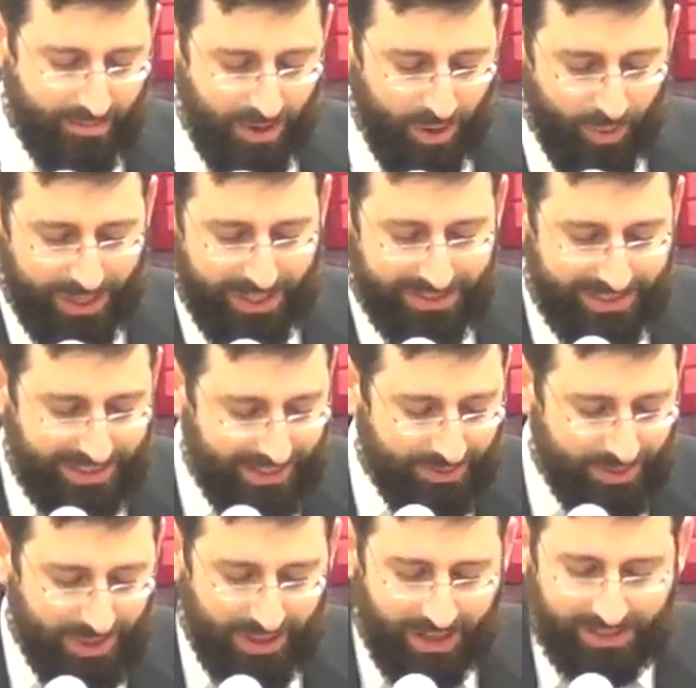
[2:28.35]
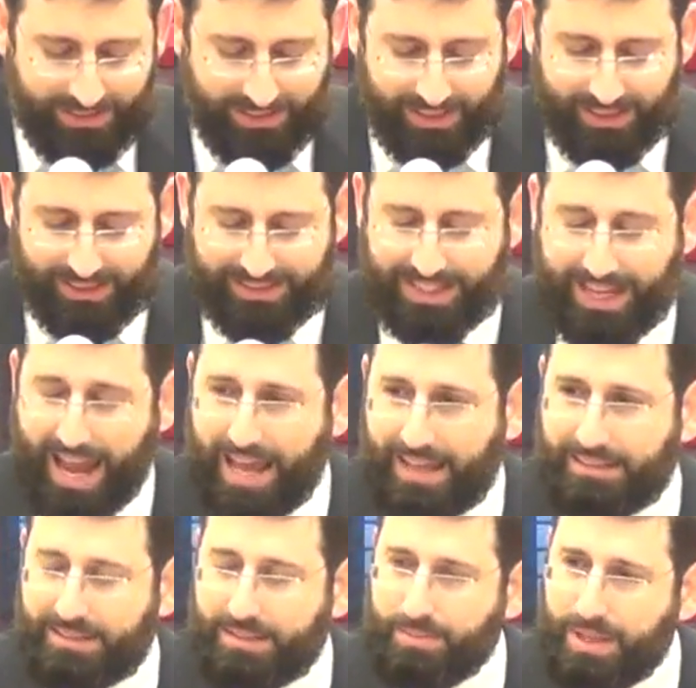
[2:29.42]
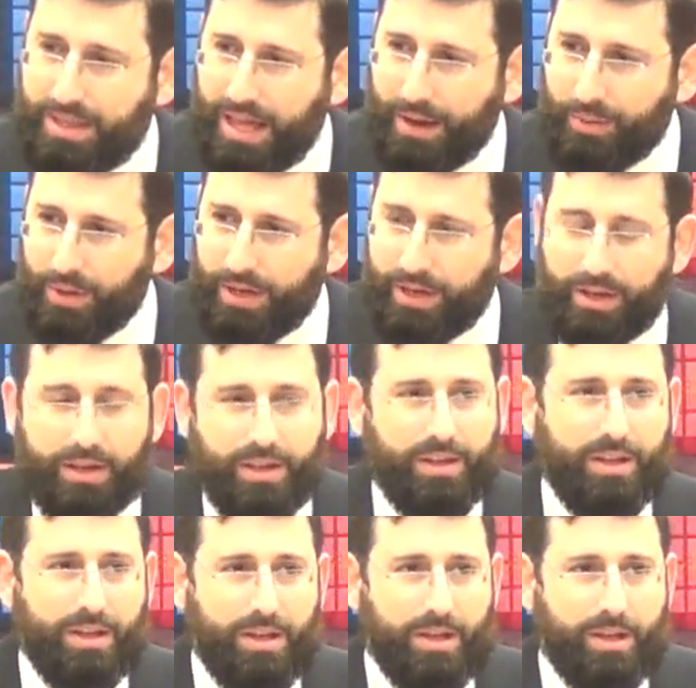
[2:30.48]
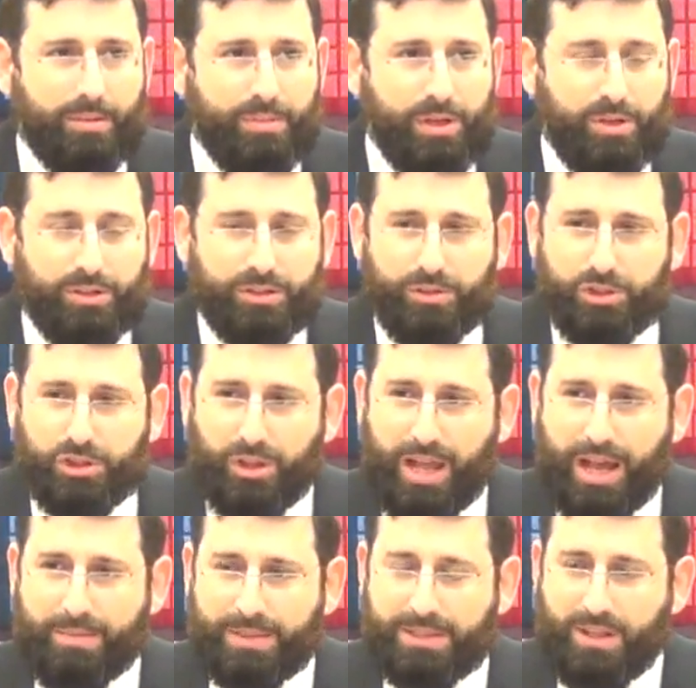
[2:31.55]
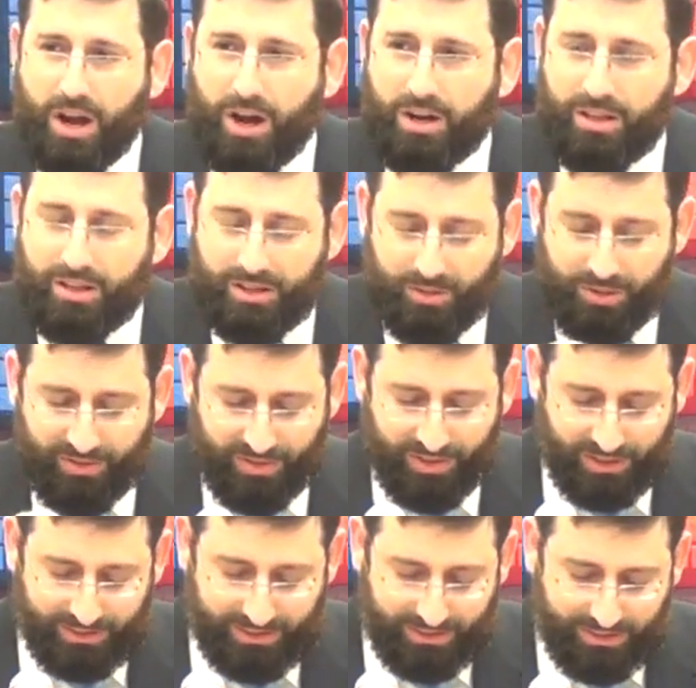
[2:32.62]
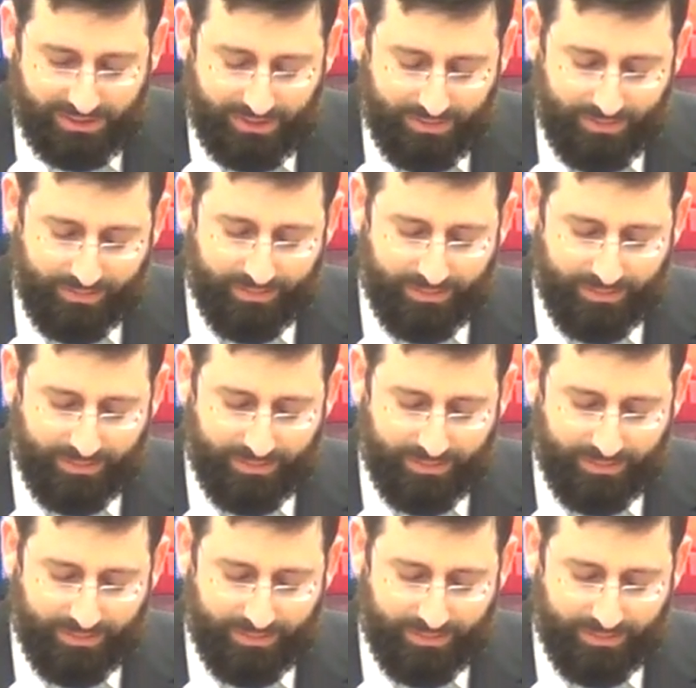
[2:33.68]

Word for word: But what he didn't realize is it has to be that way, because Yerushalayim is the heart of the universe.